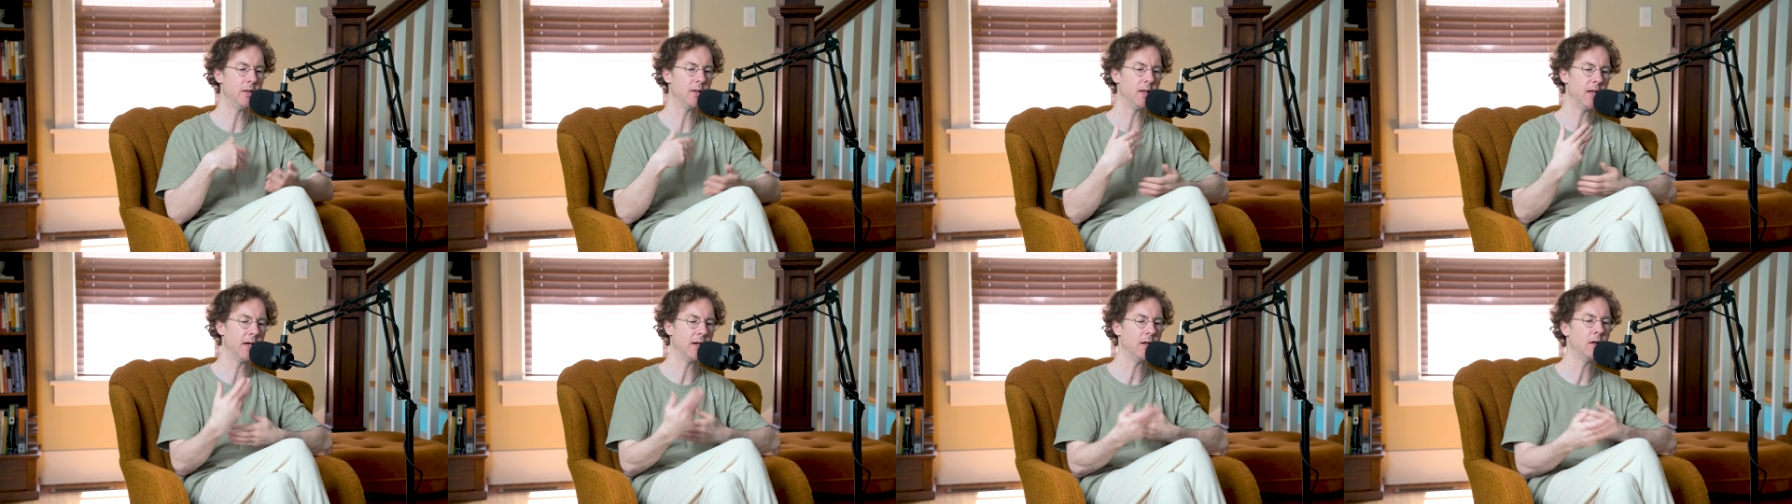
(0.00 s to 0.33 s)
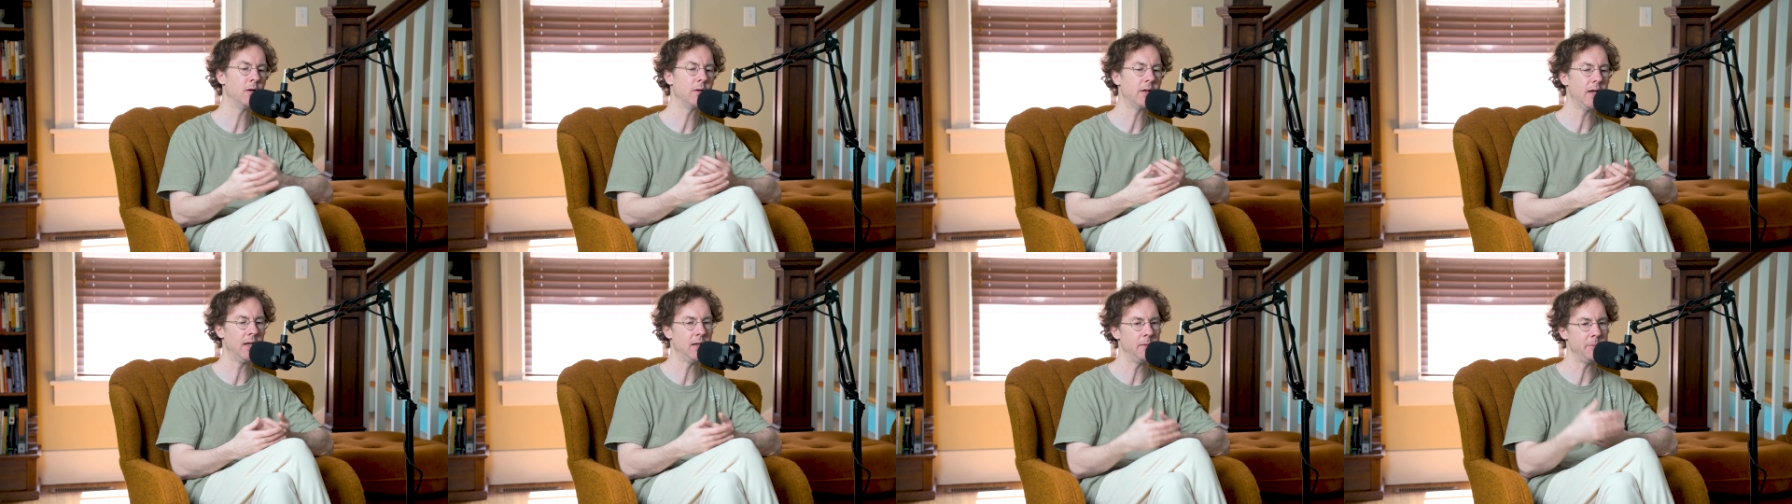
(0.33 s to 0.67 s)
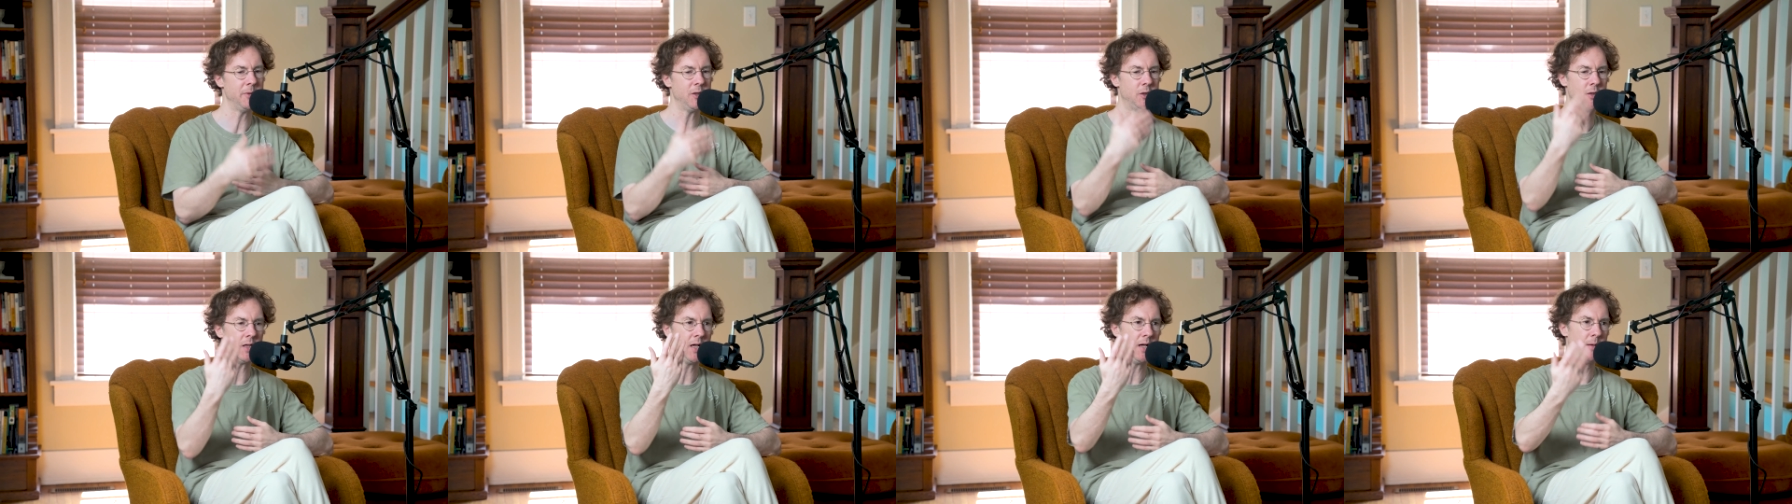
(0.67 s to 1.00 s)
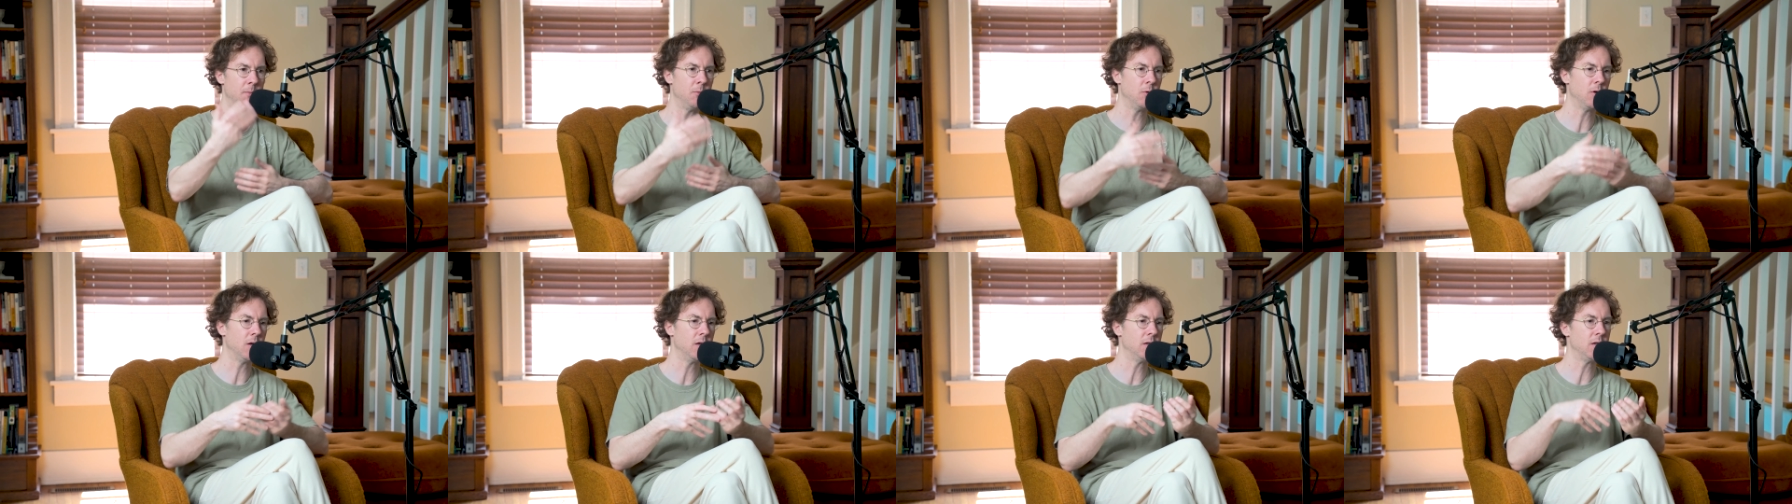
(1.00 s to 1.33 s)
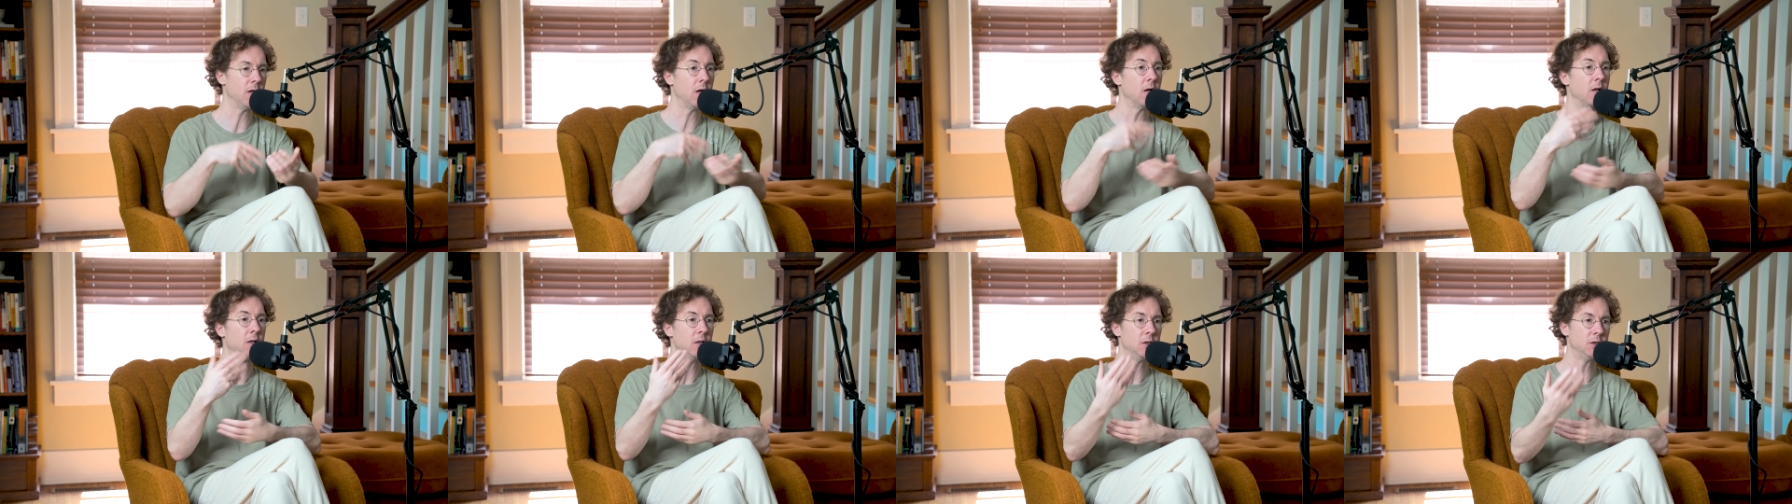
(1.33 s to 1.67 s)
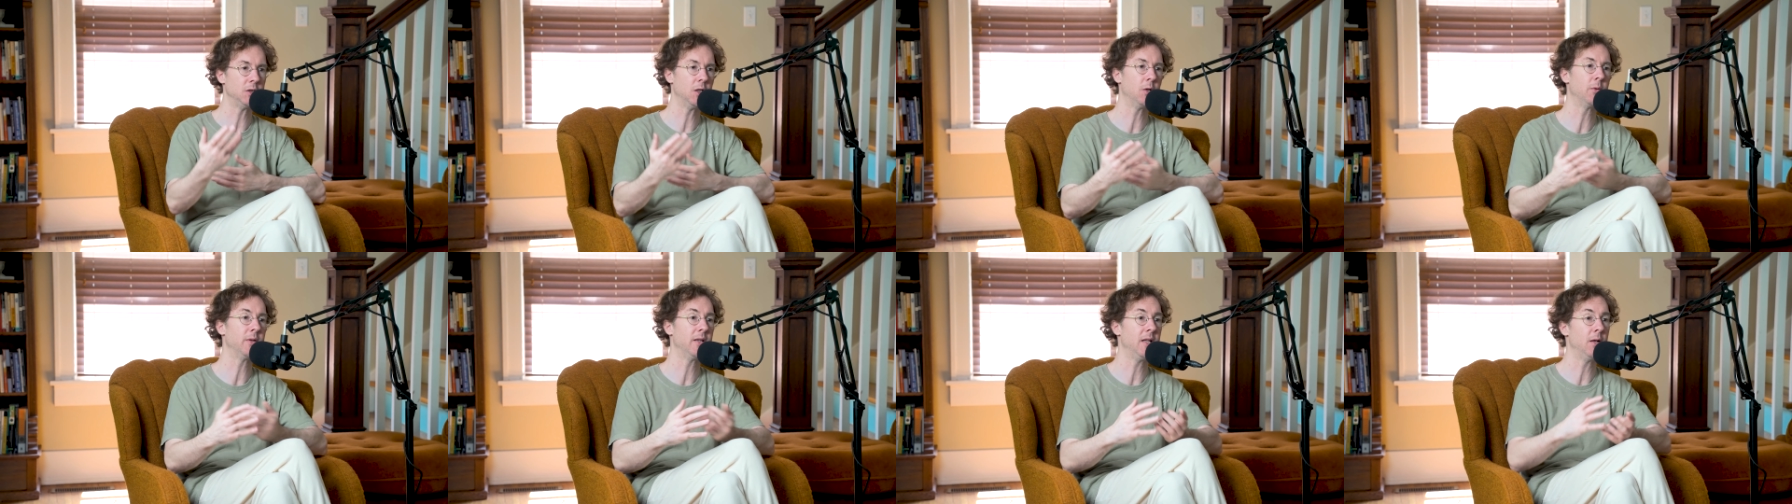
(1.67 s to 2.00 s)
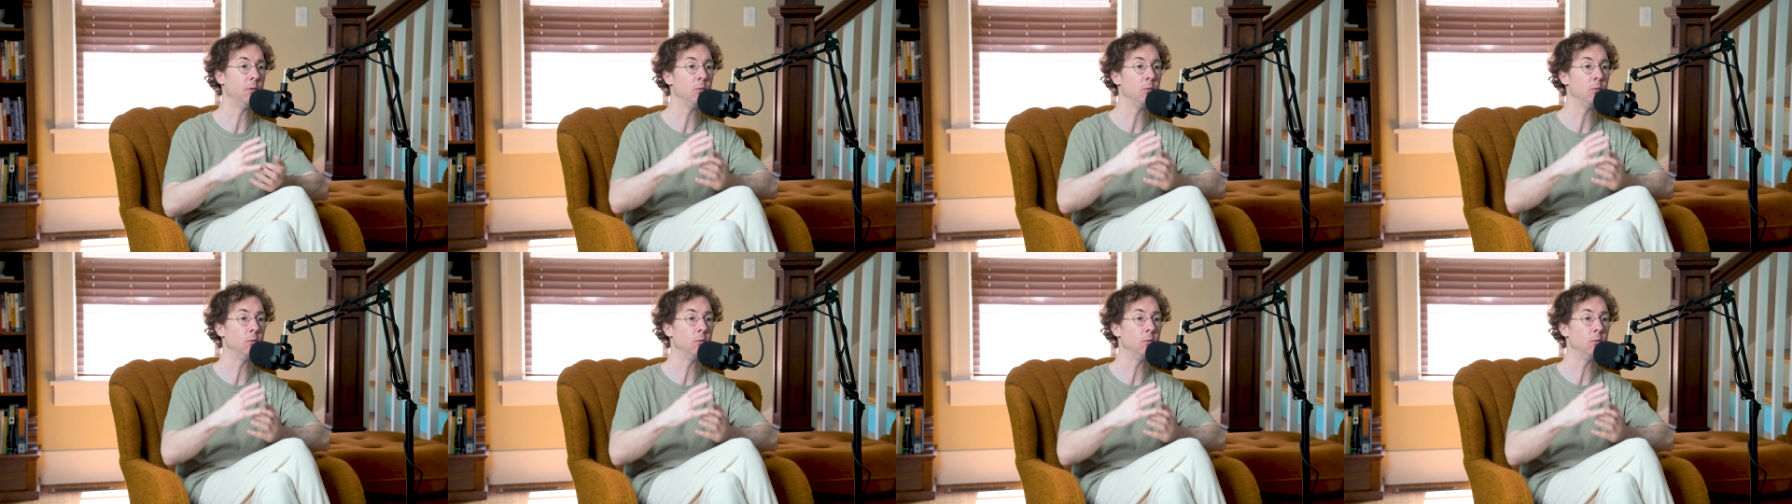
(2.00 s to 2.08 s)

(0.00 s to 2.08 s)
into like okay, let me try a, more, a darker joke and